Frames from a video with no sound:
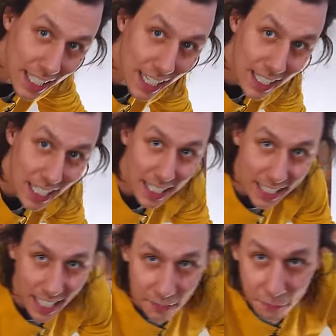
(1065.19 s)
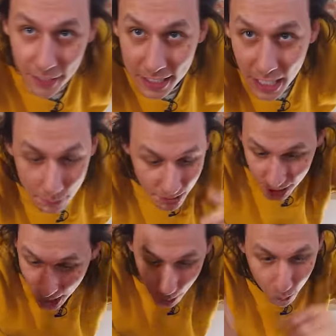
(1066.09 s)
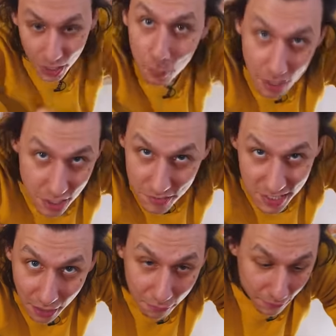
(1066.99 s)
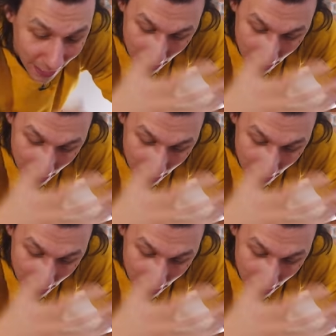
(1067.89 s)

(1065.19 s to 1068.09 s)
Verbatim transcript: and like I filled up the top with a bunch of stuff that I